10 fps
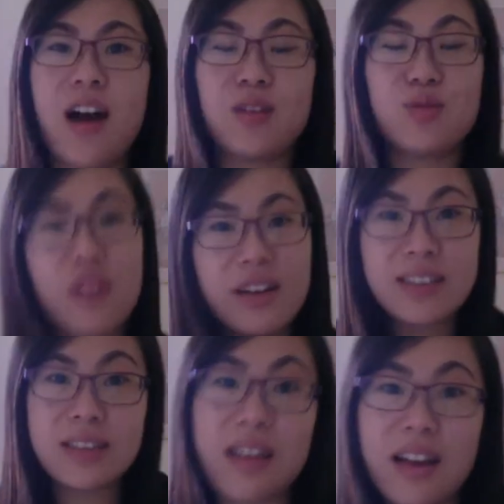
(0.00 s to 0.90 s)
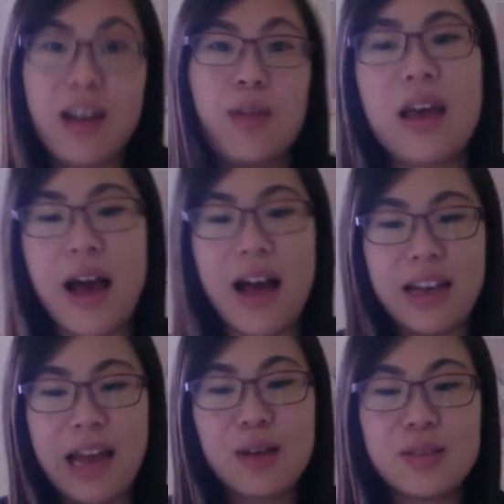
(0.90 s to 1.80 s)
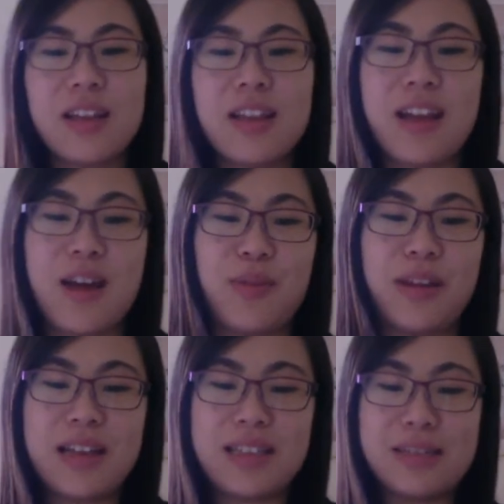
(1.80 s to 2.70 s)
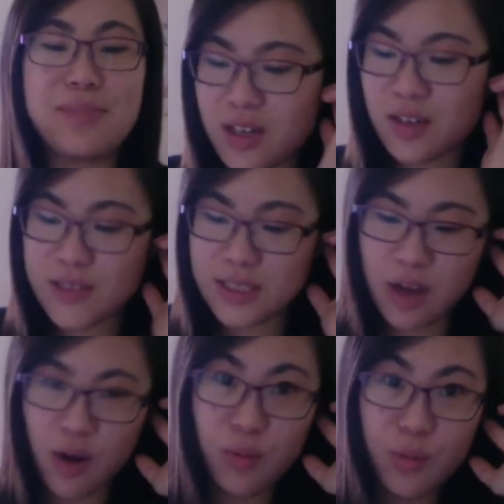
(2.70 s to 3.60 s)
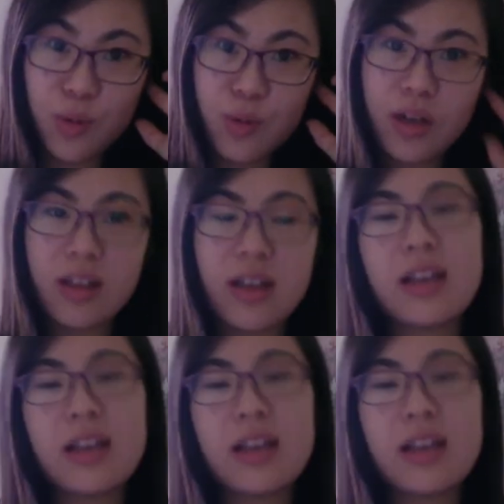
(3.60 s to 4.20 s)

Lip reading: I was running to the library, and outside the library there's this massive stone wall kind of thing,